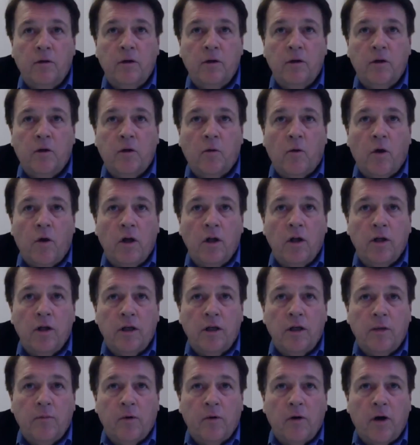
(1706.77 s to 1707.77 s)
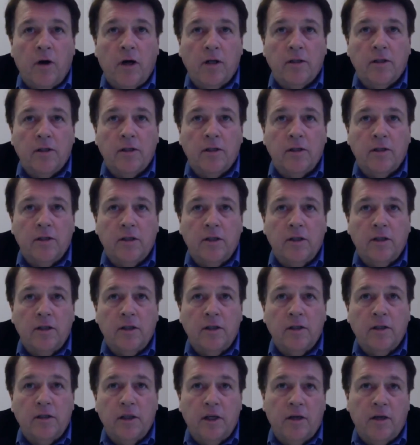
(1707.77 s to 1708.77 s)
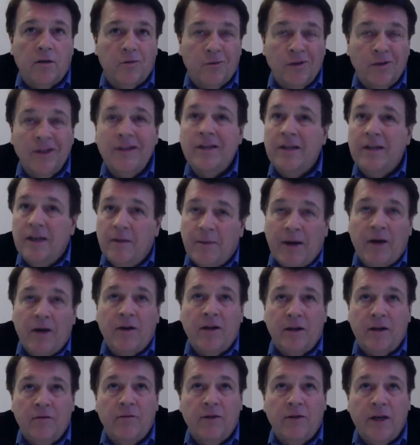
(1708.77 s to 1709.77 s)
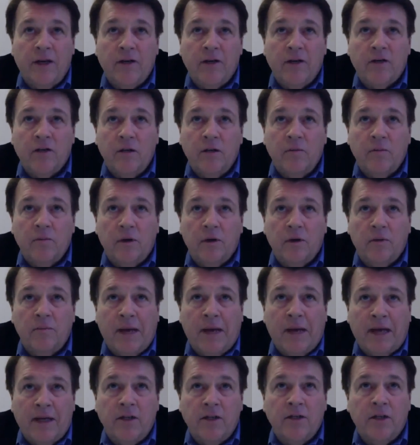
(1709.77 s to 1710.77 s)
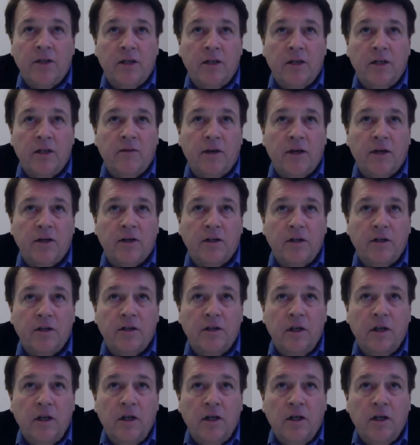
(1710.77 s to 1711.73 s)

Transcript: quality processes that are really about innovation, but managing innovation.